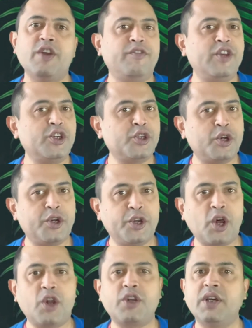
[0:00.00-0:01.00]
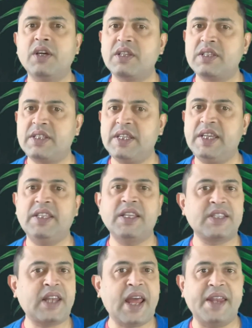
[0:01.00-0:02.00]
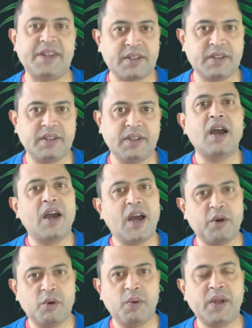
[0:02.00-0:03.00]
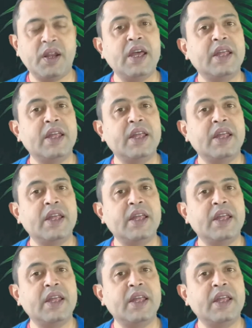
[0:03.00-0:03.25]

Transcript: we should not see the slant. However,